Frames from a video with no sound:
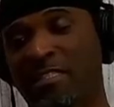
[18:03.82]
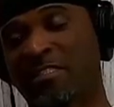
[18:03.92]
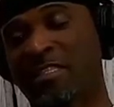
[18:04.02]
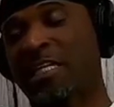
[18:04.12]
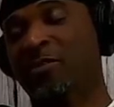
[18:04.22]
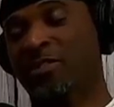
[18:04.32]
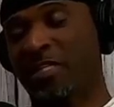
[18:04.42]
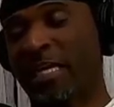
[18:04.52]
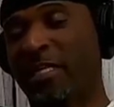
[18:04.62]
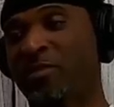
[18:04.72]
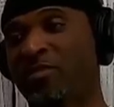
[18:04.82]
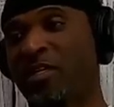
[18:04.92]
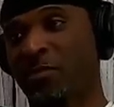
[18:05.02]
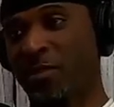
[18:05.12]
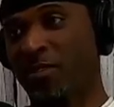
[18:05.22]
exactly what Jackie was
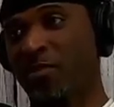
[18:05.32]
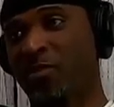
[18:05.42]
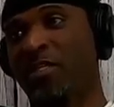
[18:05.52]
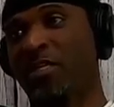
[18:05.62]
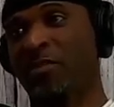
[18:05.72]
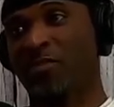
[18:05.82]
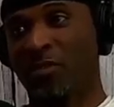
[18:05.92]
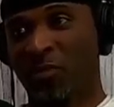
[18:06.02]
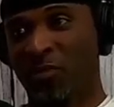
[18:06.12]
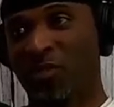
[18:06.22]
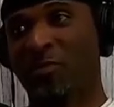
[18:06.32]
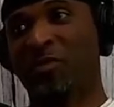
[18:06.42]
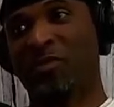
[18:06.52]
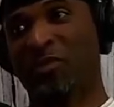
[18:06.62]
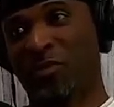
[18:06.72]
telling me the whole time. If you do mm-hmm. something for
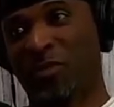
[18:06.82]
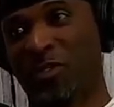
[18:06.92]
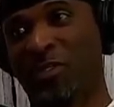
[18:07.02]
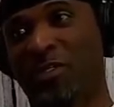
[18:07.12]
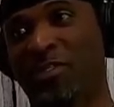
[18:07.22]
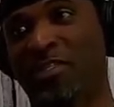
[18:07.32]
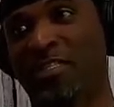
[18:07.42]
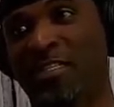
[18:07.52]
the church, they'll call you.